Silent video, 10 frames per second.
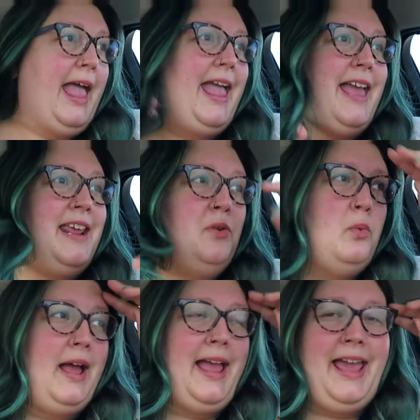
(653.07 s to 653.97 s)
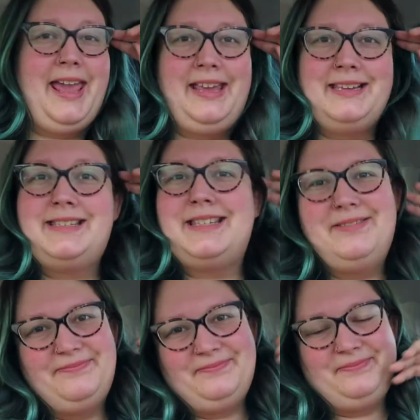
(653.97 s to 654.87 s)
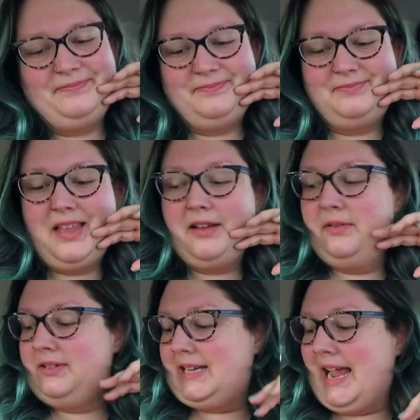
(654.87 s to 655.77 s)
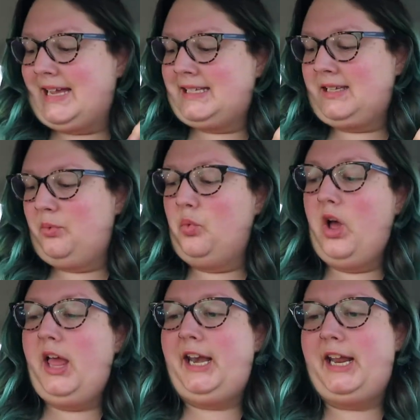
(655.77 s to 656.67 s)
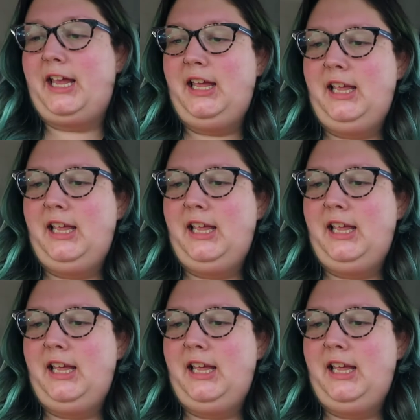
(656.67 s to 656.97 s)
Anyways, task one.